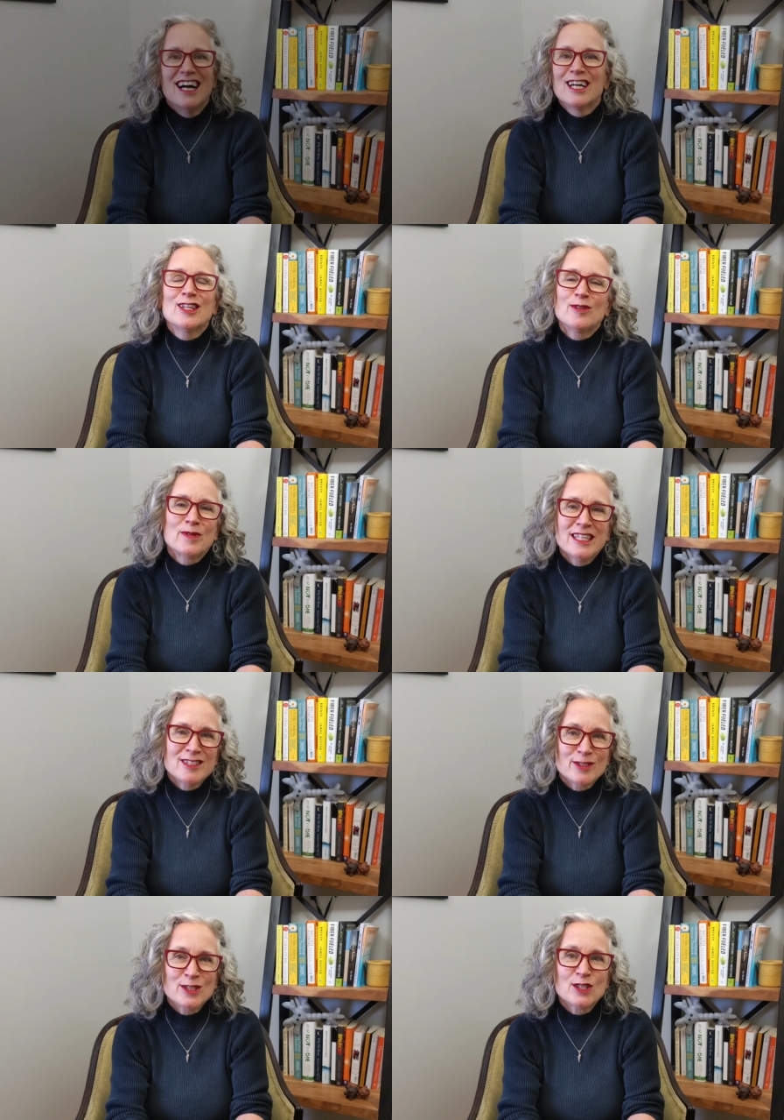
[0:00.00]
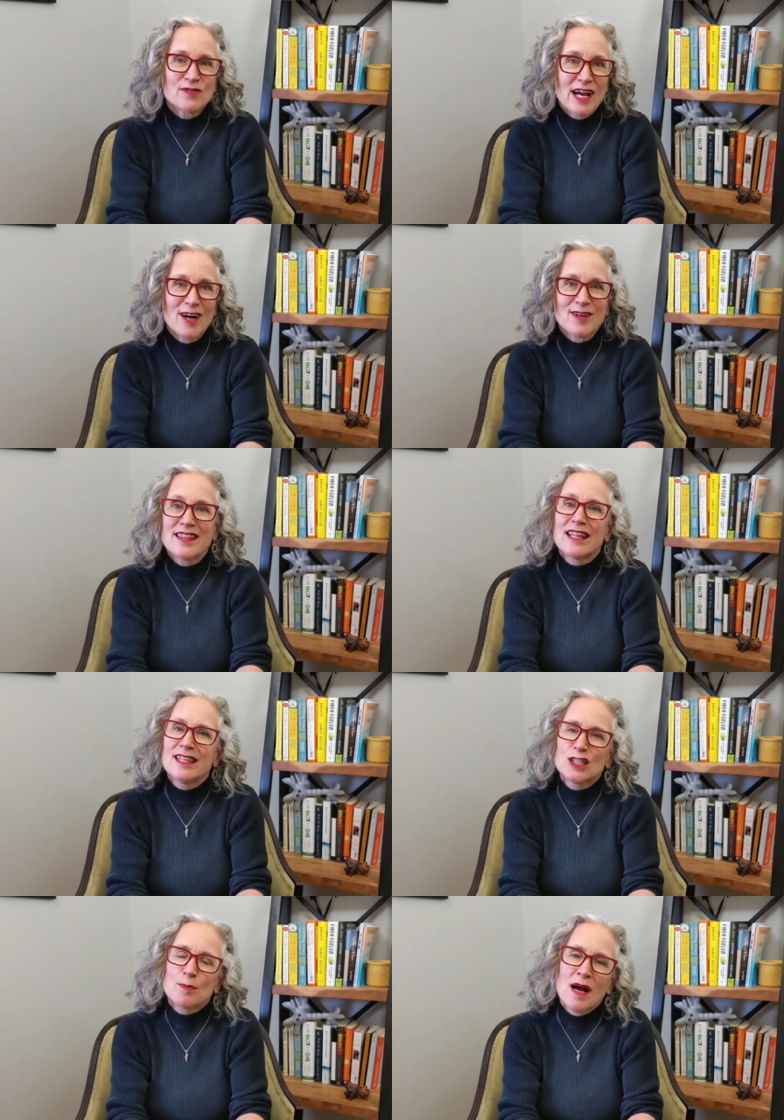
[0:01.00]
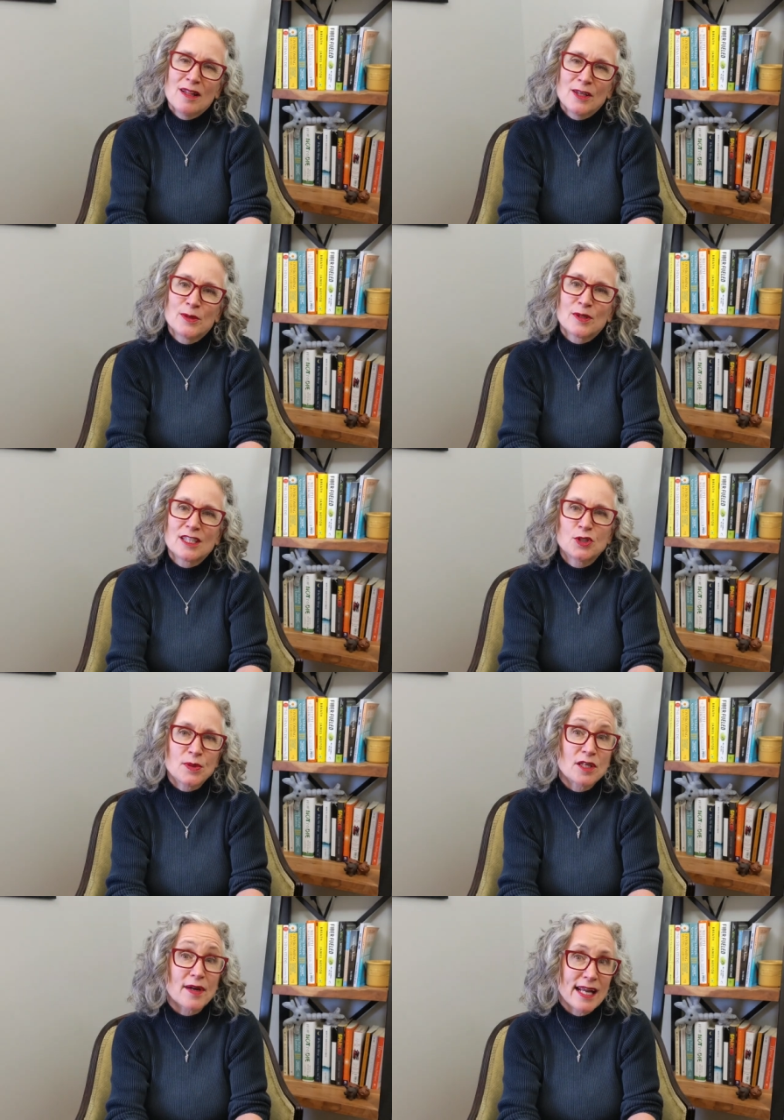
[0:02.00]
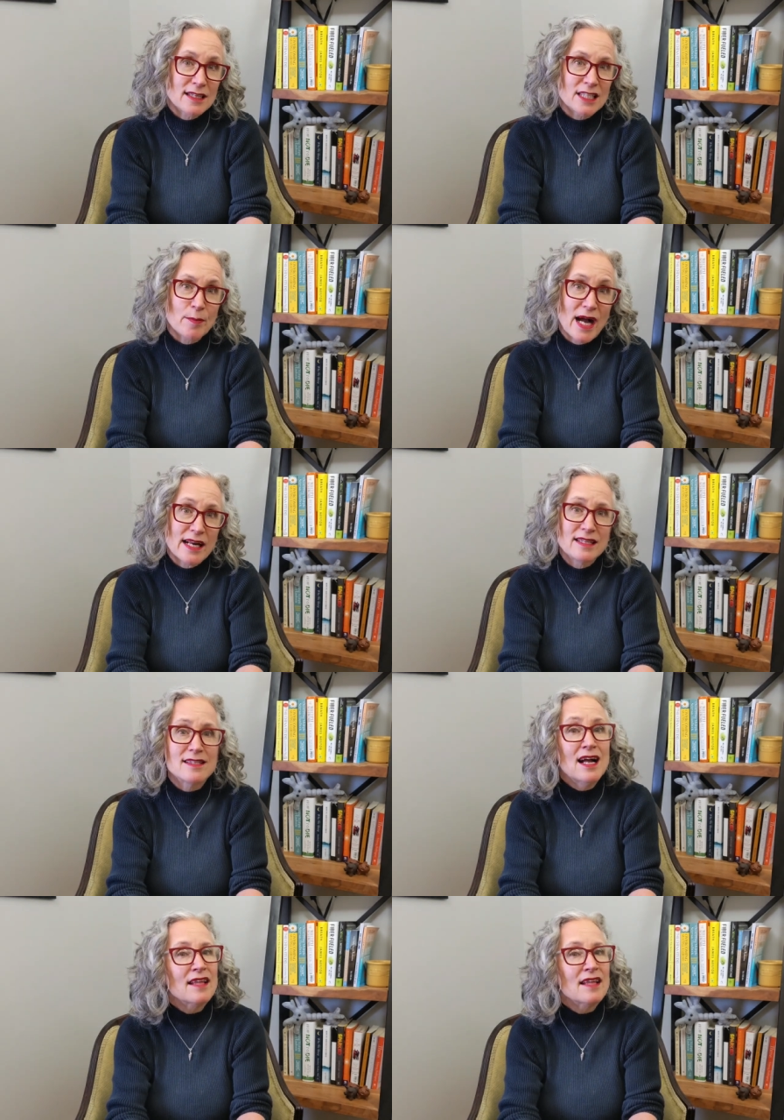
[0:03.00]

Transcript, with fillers: The researchers found that this molecule can trigger antibodies